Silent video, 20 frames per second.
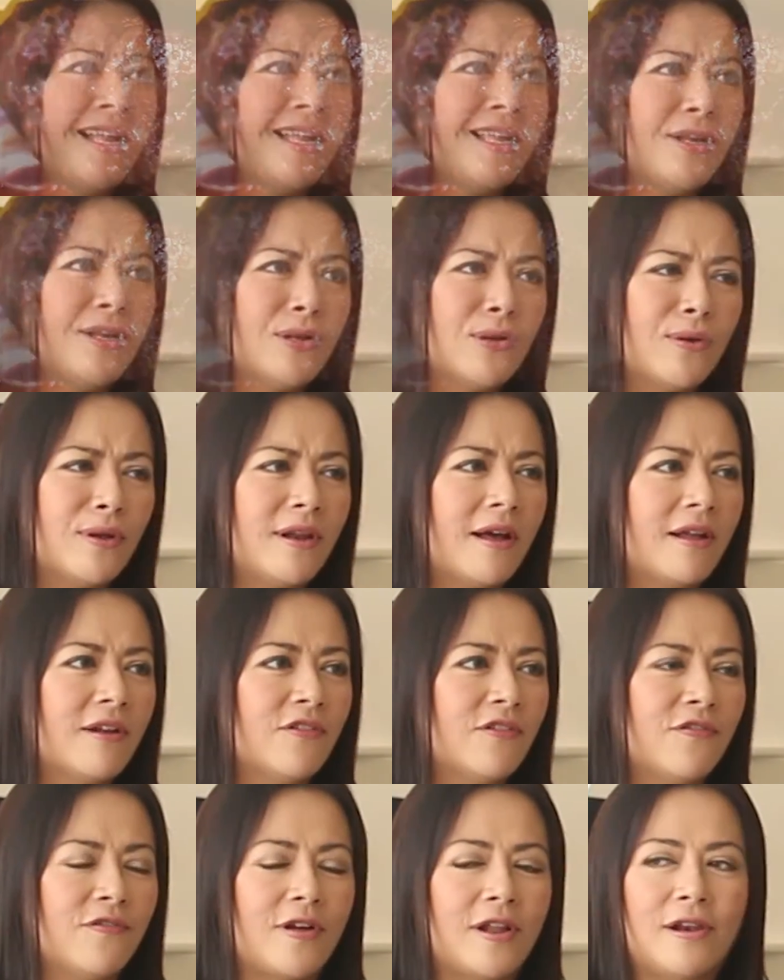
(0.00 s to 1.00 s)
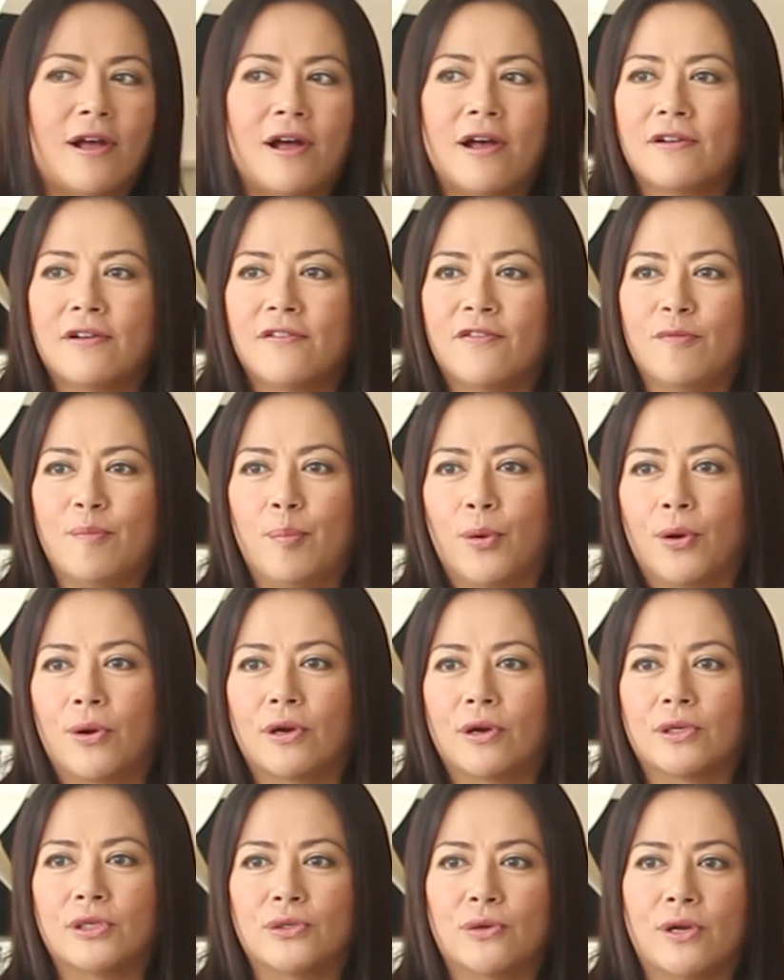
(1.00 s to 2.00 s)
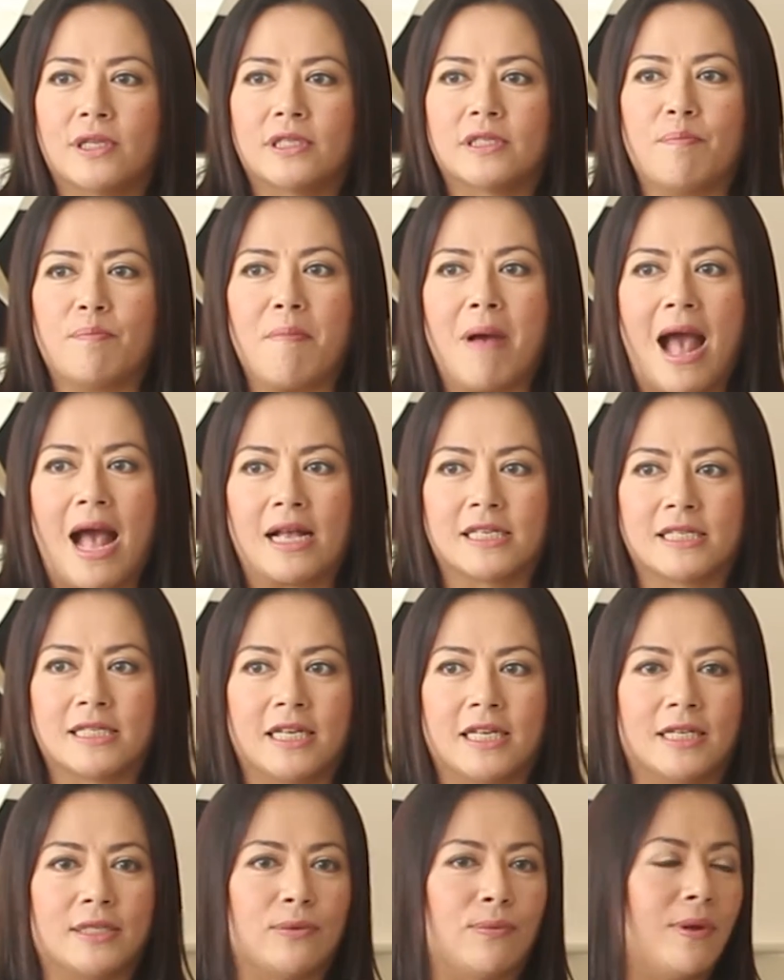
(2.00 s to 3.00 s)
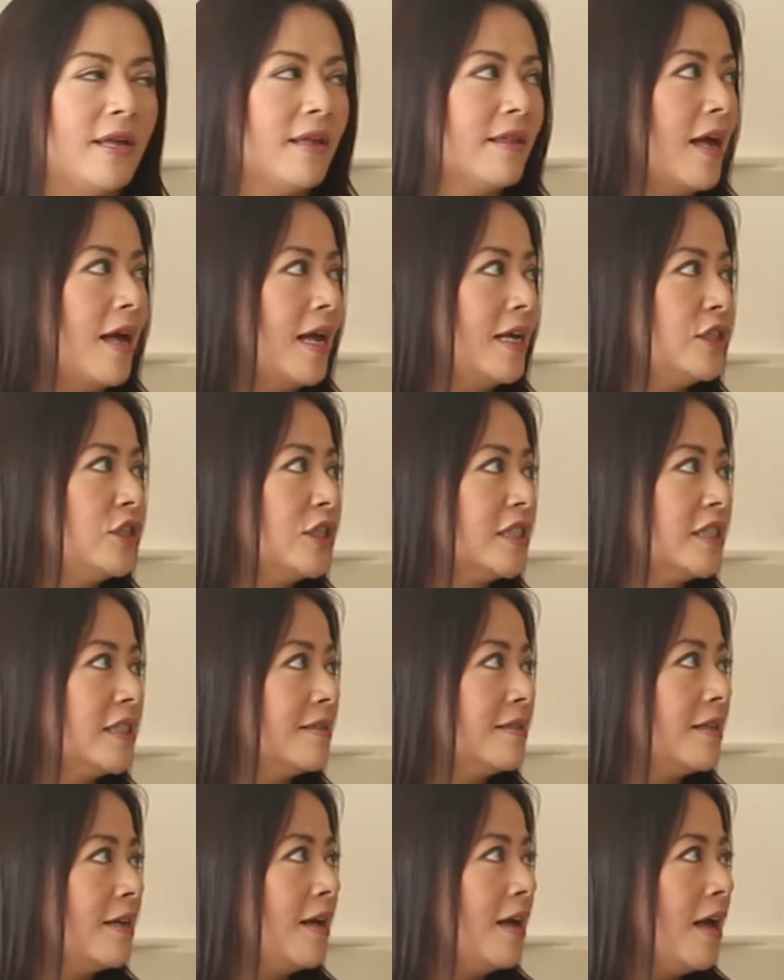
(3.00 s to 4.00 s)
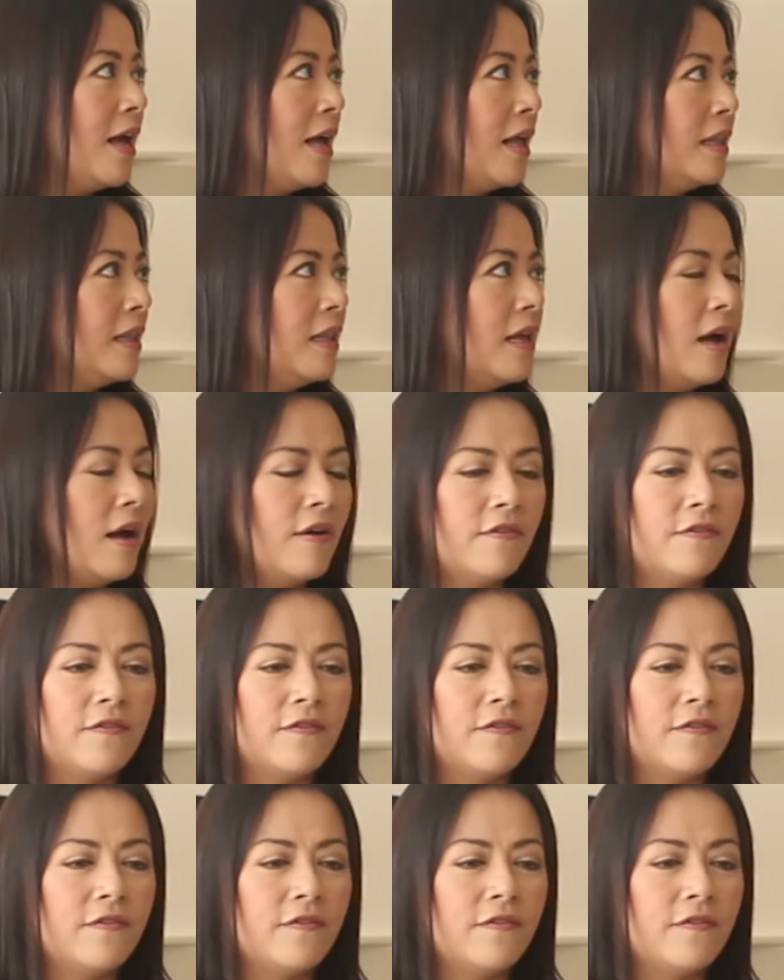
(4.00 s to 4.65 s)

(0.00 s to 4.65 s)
a lot of burger joints mask it with. I just love